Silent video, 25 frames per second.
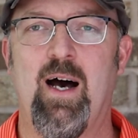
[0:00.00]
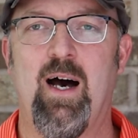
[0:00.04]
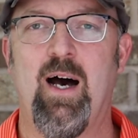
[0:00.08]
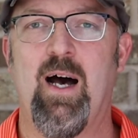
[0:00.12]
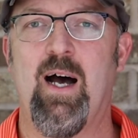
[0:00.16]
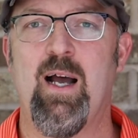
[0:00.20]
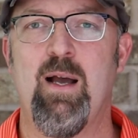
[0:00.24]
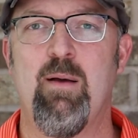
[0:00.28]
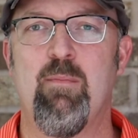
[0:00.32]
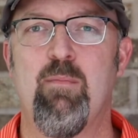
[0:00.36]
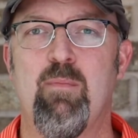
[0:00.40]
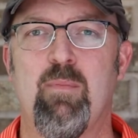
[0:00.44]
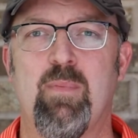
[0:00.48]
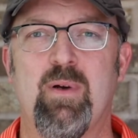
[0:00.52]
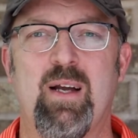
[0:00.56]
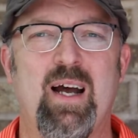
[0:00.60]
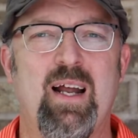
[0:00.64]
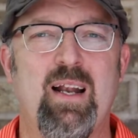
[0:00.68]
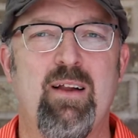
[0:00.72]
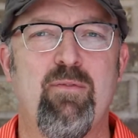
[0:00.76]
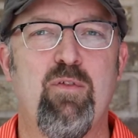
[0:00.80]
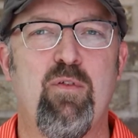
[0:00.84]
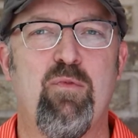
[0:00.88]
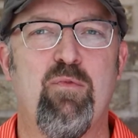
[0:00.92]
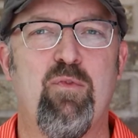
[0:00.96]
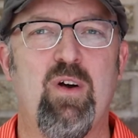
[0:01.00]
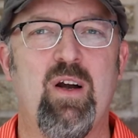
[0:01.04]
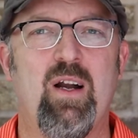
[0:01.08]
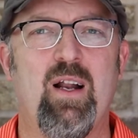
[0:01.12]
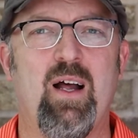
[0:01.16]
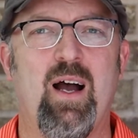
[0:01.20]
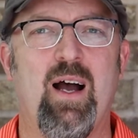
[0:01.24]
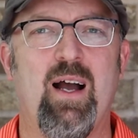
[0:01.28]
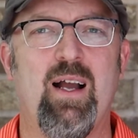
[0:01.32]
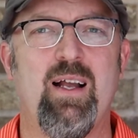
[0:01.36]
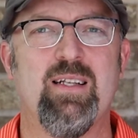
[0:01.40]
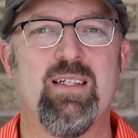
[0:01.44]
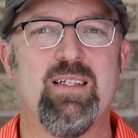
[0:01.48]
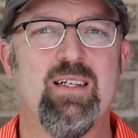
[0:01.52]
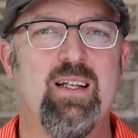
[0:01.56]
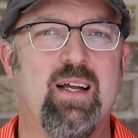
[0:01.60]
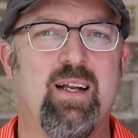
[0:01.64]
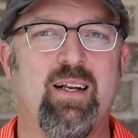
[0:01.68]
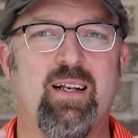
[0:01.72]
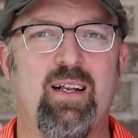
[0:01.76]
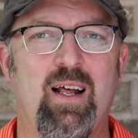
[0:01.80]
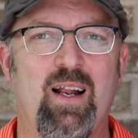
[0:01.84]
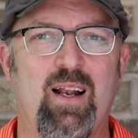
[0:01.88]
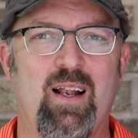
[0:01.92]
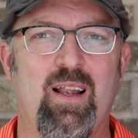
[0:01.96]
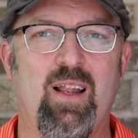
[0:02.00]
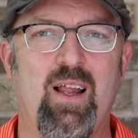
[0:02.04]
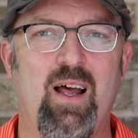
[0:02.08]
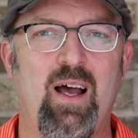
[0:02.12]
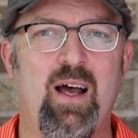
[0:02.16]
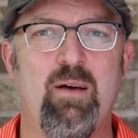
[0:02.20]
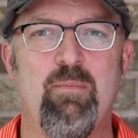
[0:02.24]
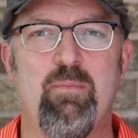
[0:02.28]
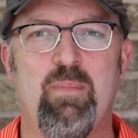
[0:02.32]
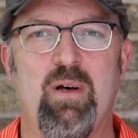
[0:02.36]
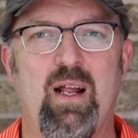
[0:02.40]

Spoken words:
I'm kind of afraid of heights, like not a lot,